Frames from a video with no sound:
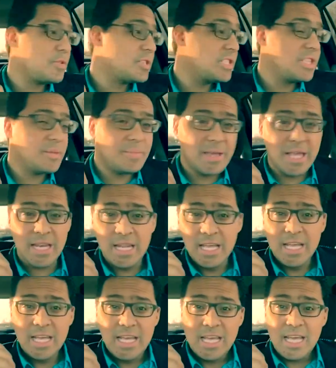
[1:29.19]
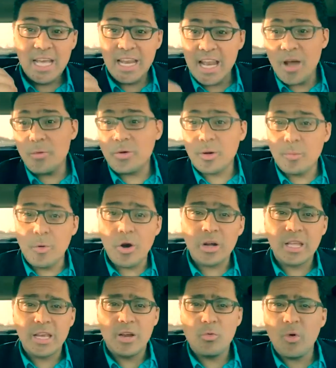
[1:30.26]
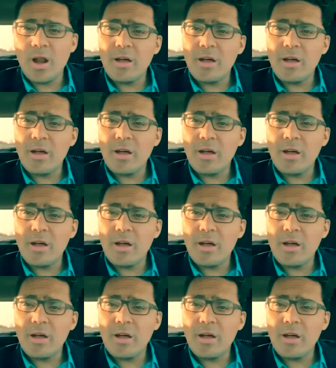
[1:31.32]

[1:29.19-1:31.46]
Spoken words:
personally been in network marketing.